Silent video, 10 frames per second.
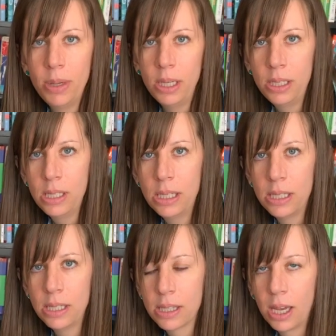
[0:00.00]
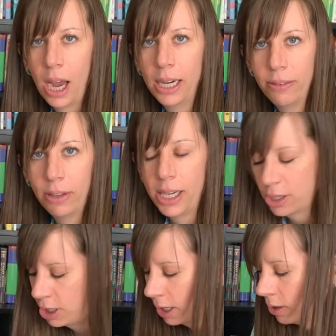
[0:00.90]
means is it's kind of like
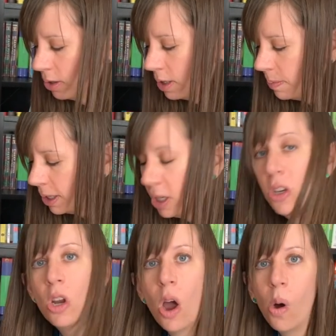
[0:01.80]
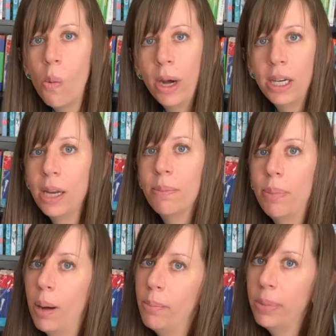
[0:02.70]
checkers, meaning no one can
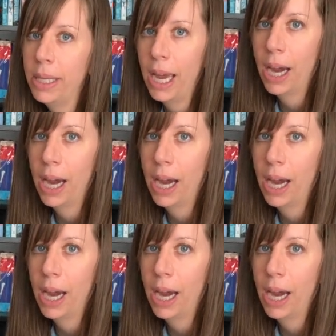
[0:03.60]
bump me